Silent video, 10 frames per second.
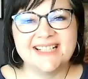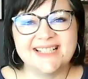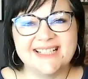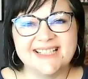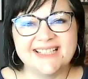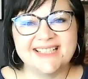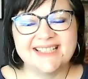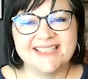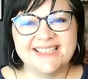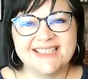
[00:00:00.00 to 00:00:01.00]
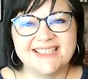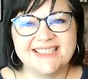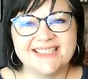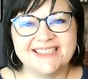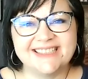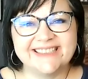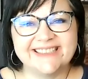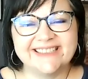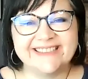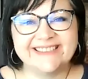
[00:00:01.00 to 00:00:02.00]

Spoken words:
(silent)